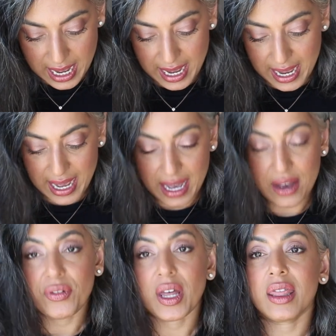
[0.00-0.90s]
I
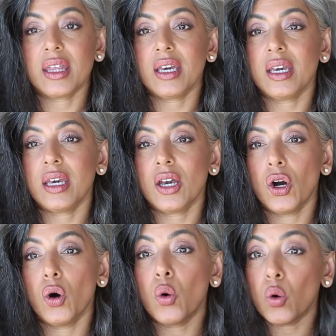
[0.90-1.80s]
have the
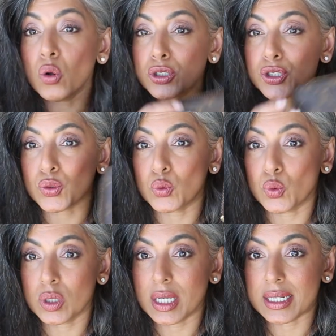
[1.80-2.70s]
old
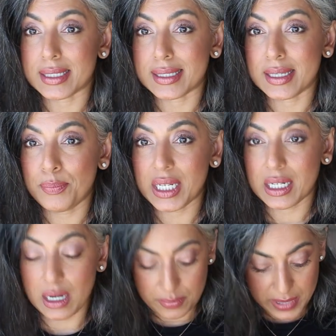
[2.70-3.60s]
school Zippy
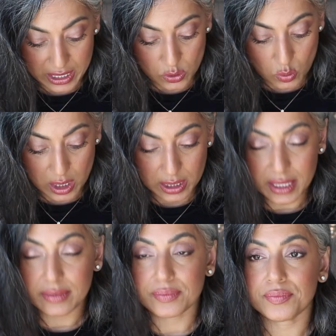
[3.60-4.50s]
compact wallet.